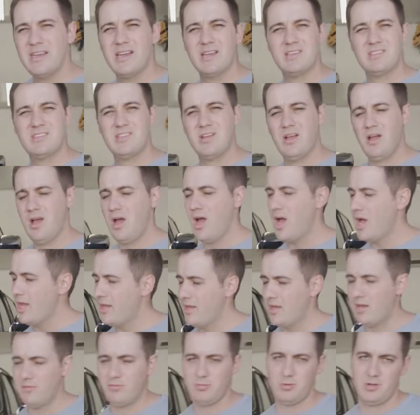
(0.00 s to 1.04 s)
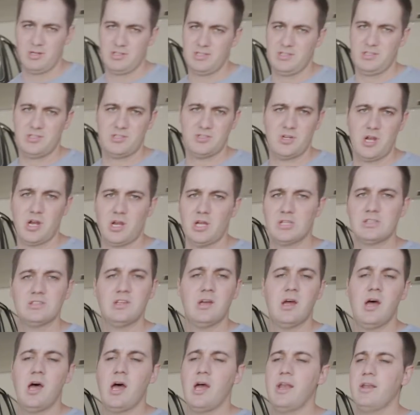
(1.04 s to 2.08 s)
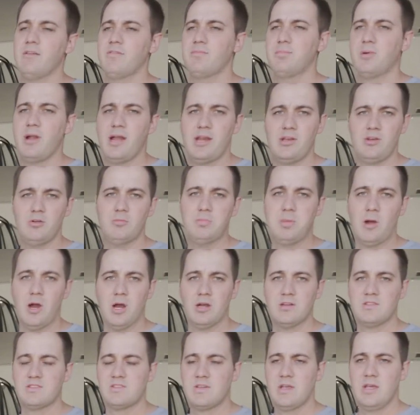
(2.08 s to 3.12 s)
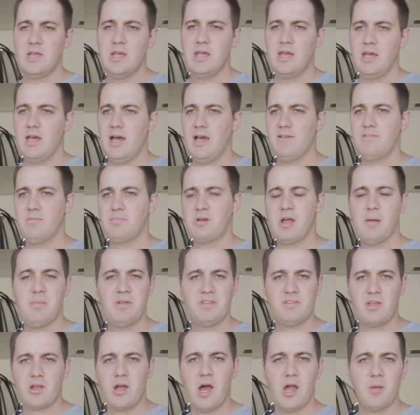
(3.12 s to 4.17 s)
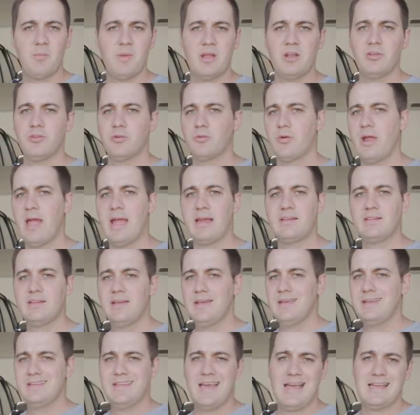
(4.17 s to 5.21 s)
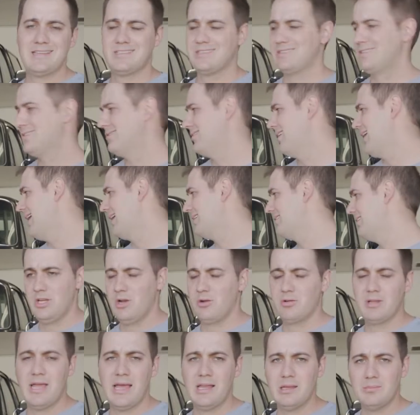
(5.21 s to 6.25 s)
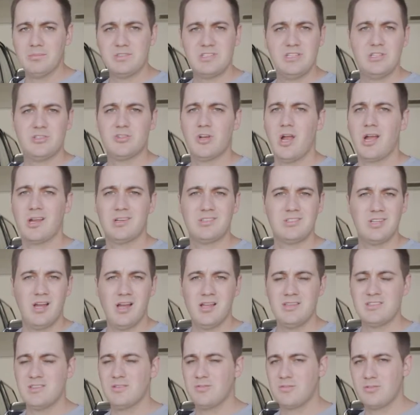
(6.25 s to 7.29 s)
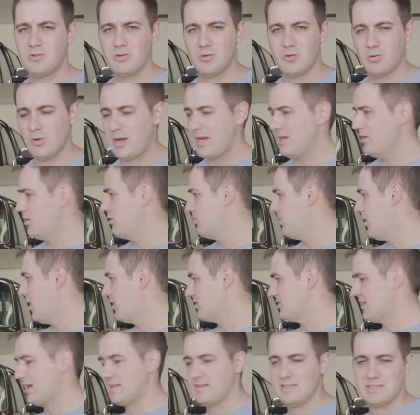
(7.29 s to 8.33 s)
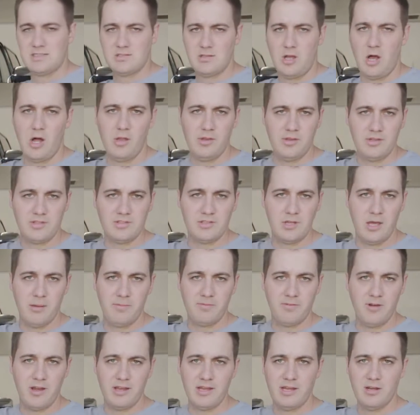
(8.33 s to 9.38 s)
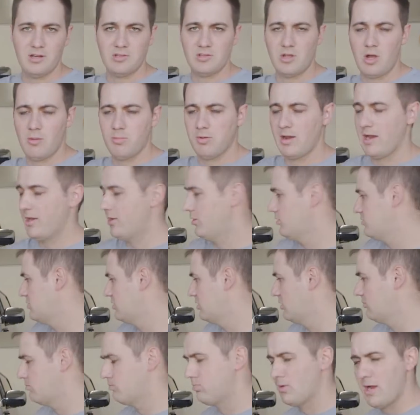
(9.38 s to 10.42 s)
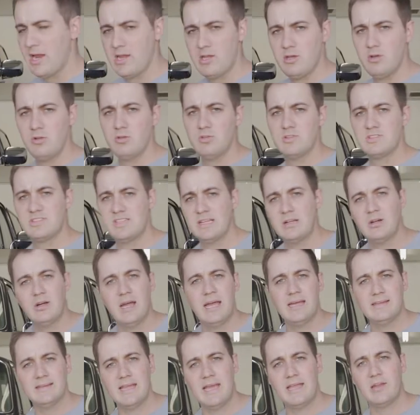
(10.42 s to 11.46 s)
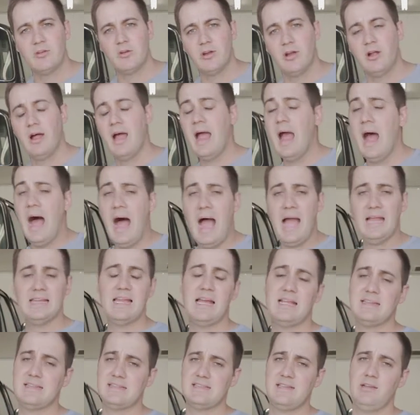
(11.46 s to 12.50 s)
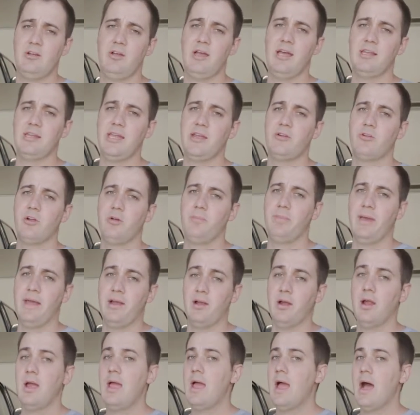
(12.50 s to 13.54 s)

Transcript: did a ton of work to this truck, a ton of brand new parts. From companies like Autometal Direct, Dashes Direct, LMC Truck, tons of great new parts like this. All this up front here is all brand new. So the brand new single headlight grille. I like the single headlight grille better.